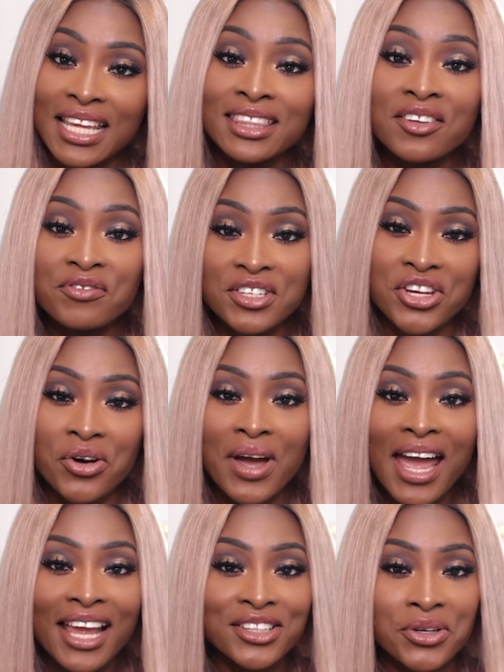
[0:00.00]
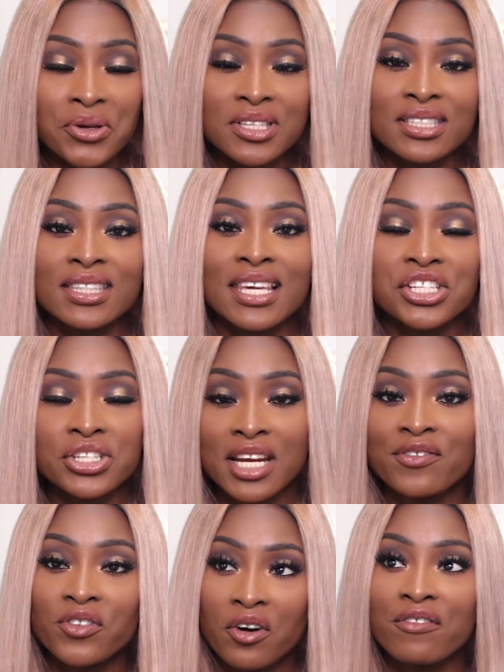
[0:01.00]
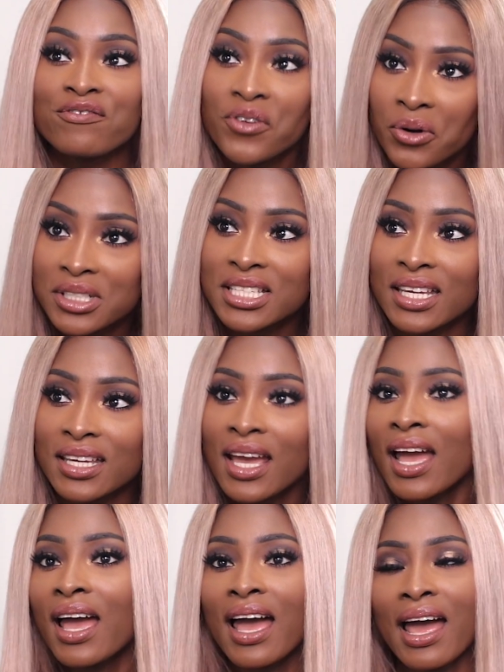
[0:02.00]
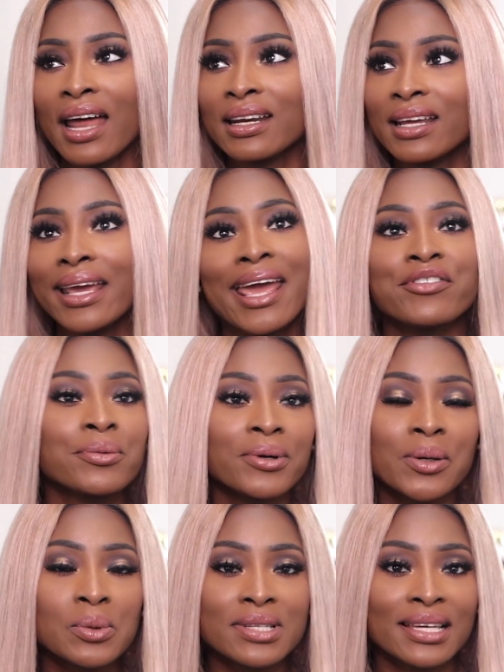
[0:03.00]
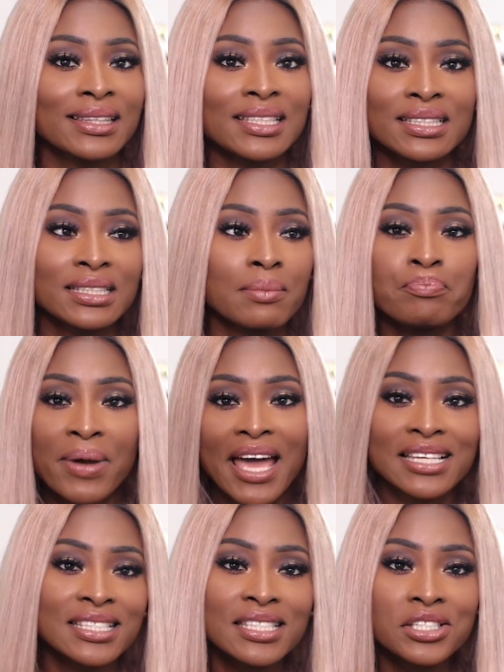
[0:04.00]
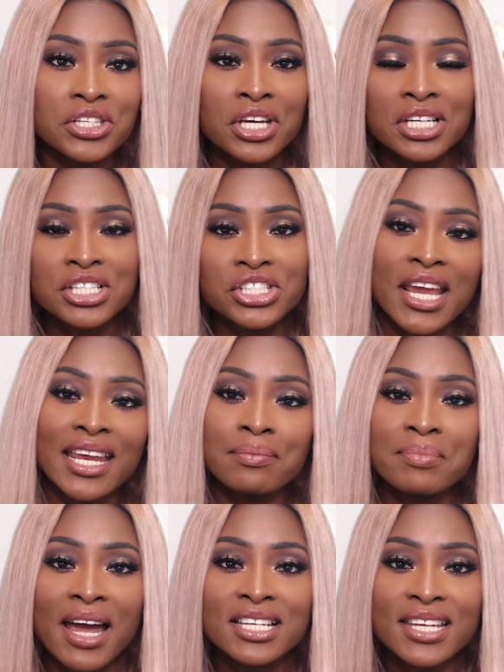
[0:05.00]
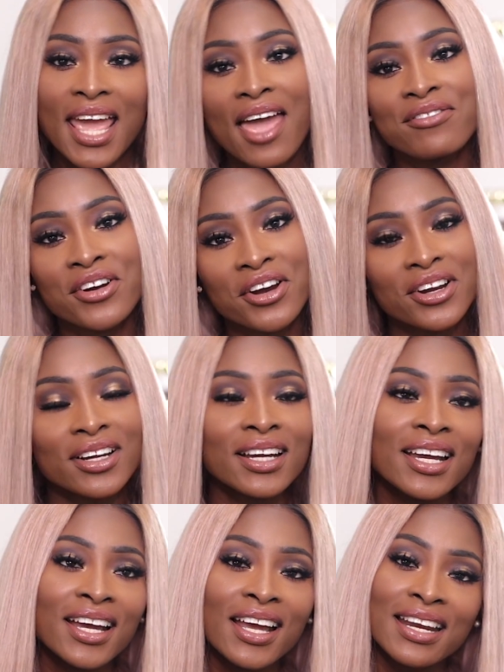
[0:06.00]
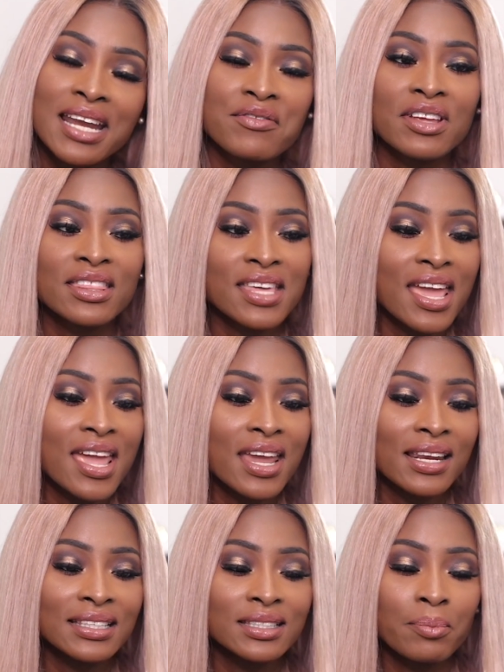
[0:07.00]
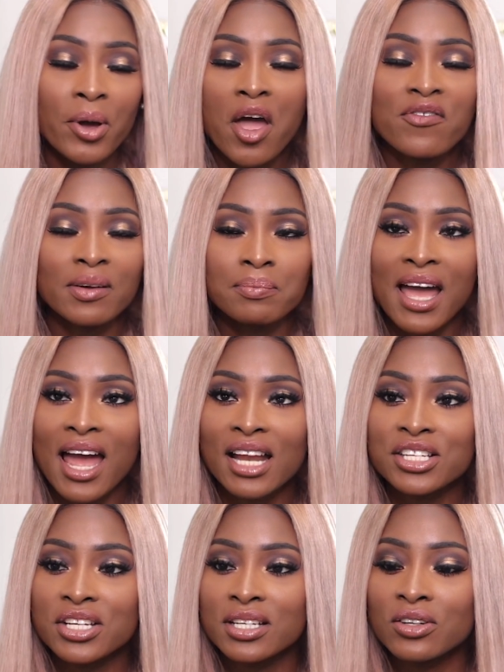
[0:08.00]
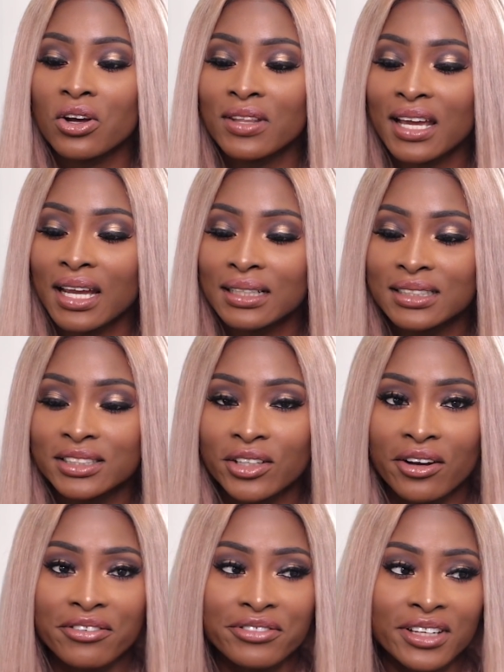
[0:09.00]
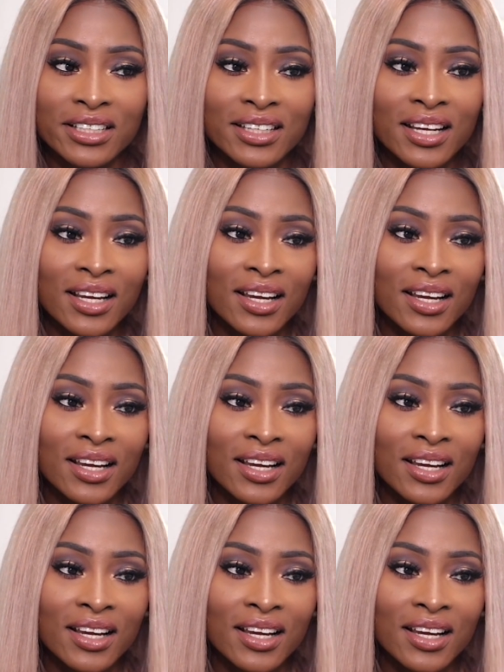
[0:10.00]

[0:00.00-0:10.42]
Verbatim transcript: In the video, I used the shade 440 and everybody was like, this is the best shade match ever and everything and it's the perfect match and all that kind of stuff and